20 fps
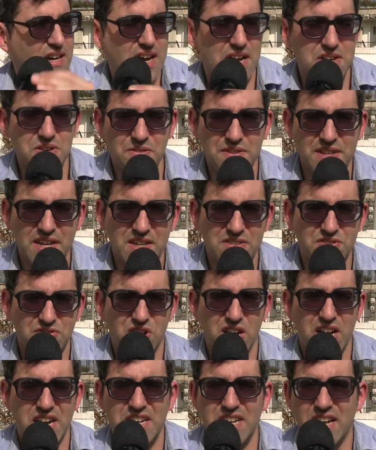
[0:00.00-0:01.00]
I don't think it's
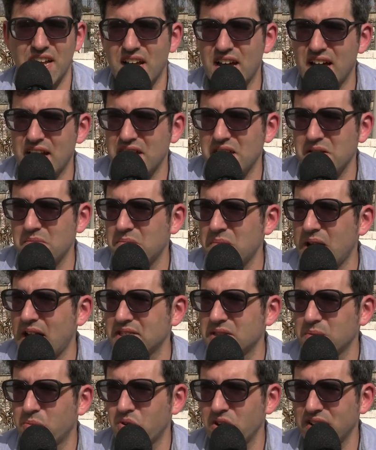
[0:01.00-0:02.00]
right. I'm
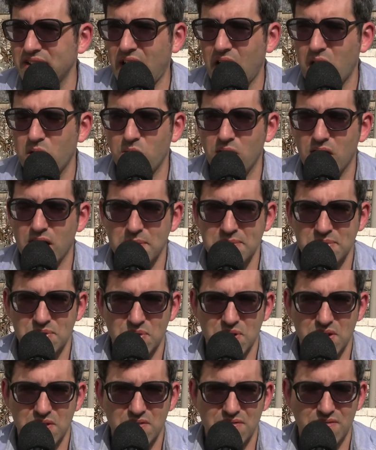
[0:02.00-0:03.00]
at the point now where I'm
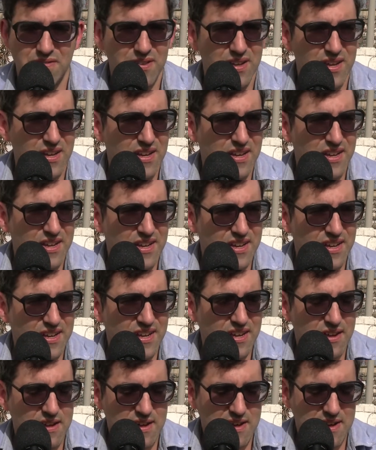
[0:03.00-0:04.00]
sort of
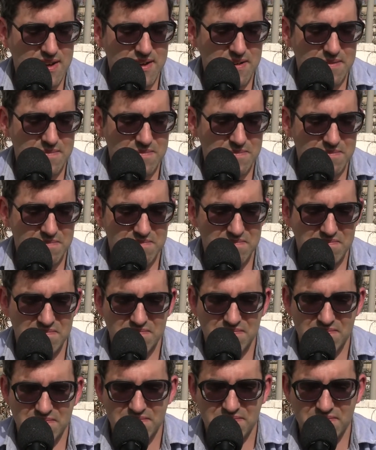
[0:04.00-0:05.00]

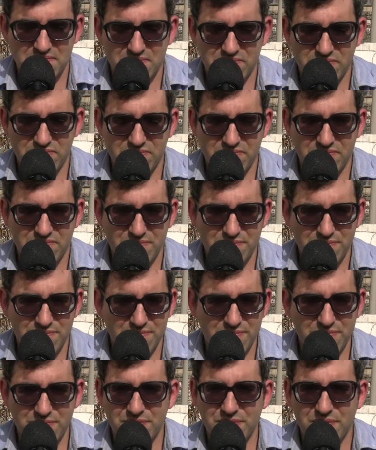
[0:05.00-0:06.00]

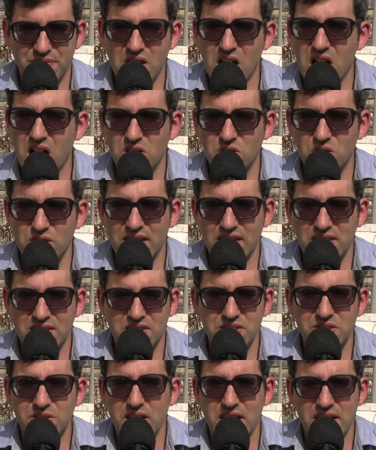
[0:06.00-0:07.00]
not looking
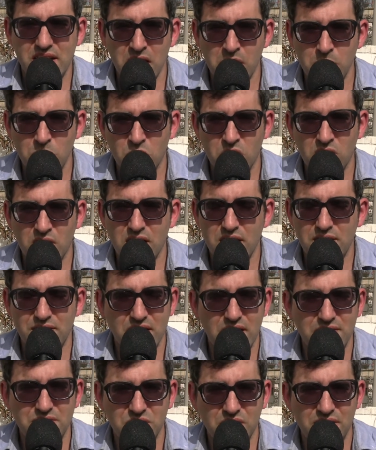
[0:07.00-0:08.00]
to do that anymore.
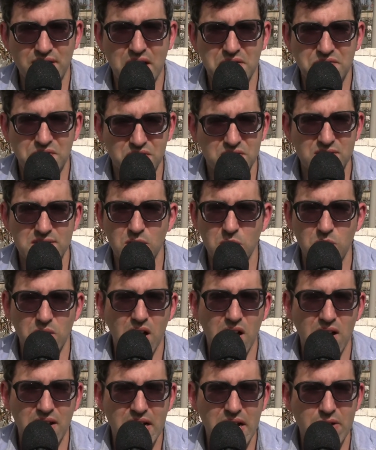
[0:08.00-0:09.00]
I've done that for so
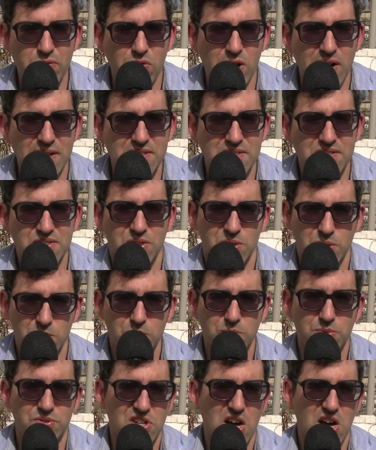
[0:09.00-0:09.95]
long. I've worked two